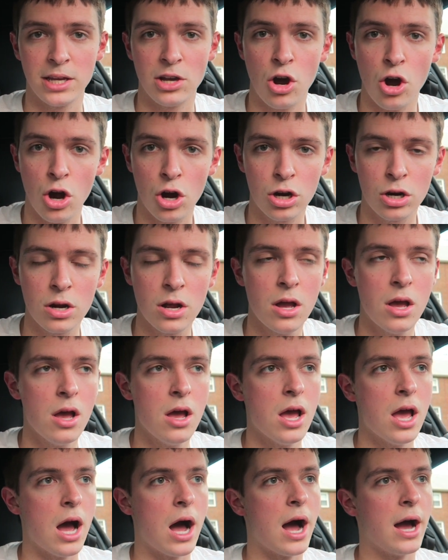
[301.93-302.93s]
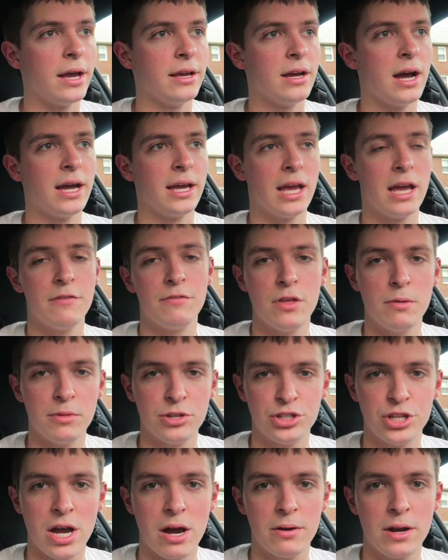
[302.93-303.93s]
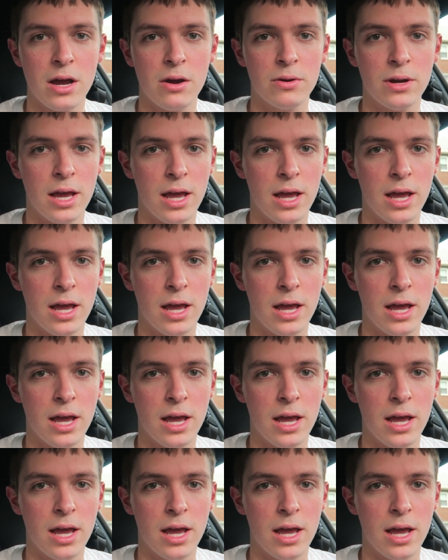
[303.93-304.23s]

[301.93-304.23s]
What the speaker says: car. I gave them a shout out,